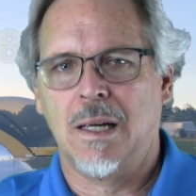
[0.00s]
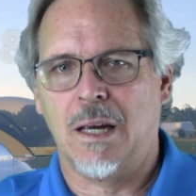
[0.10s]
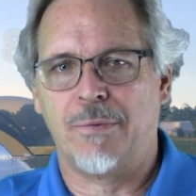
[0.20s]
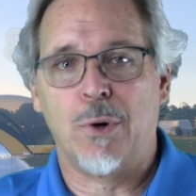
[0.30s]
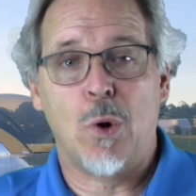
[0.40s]

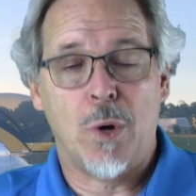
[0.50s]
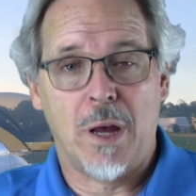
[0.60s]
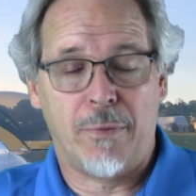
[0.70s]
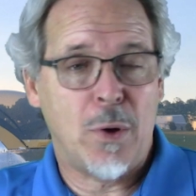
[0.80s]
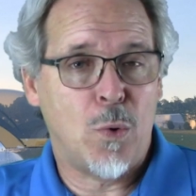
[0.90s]
If
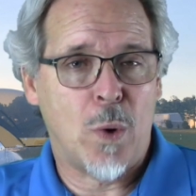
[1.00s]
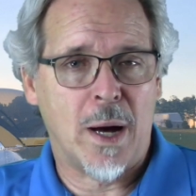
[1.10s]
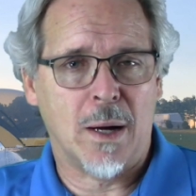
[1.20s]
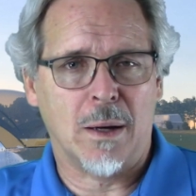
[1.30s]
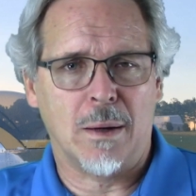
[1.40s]
you
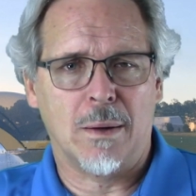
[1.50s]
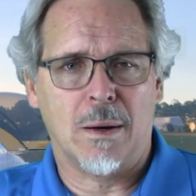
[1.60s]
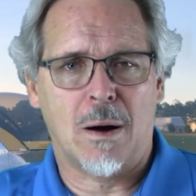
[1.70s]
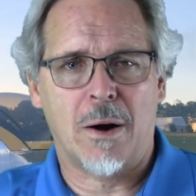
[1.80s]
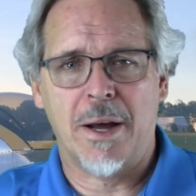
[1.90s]

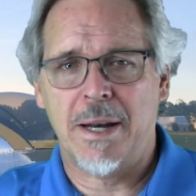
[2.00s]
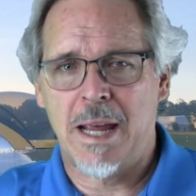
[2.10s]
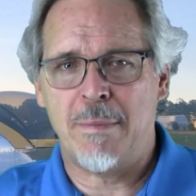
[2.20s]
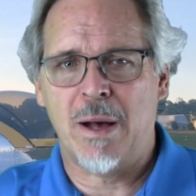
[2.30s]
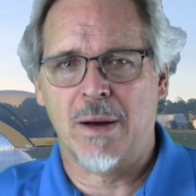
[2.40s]
are an
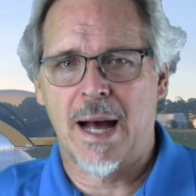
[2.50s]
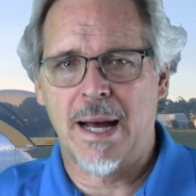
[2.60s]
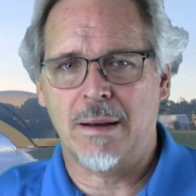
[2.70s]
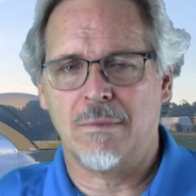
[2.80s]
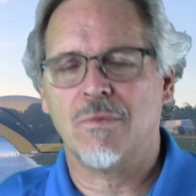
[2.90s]
email
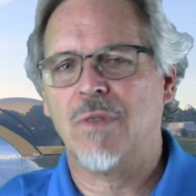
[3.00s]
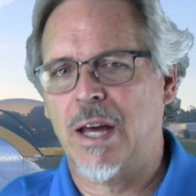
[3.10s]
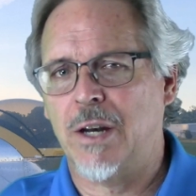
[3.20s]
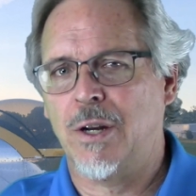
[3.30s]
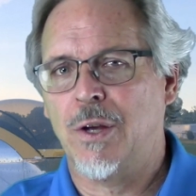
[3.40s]
guy,
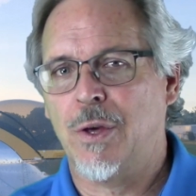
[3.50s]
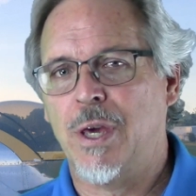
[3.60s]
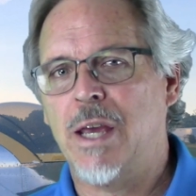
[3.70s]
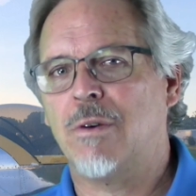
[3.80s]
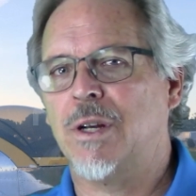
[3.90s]
then
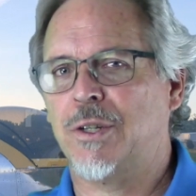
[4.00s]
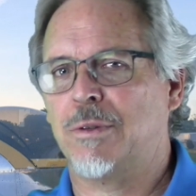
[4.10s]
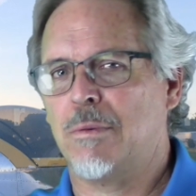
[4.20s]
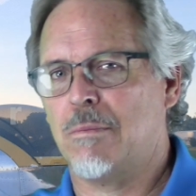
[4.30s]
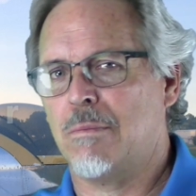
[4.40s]
here
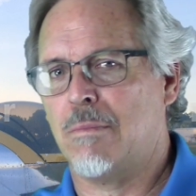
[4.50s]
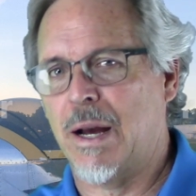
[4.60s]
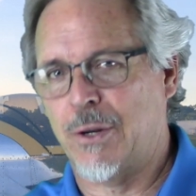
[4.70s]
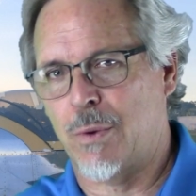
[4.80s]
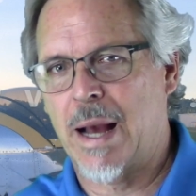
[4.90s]
is
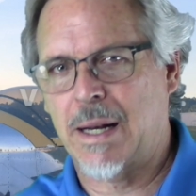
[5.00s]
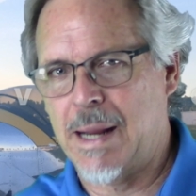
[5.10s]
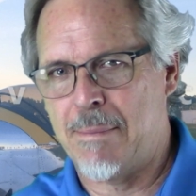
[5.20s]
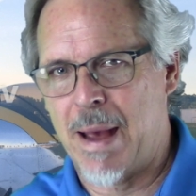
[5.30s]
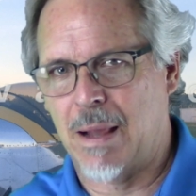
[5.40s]
my direct
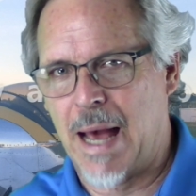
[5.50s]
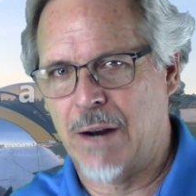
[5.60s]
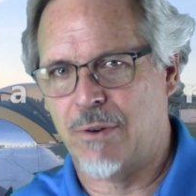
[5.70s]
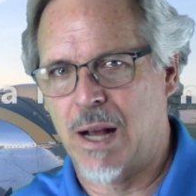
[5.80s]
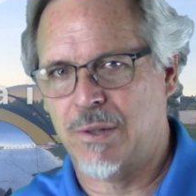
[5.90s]
email
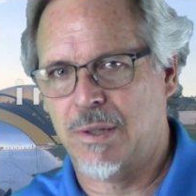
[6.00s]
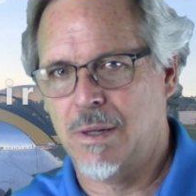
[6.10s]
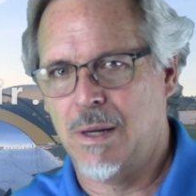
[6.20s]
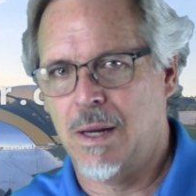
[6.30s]
address.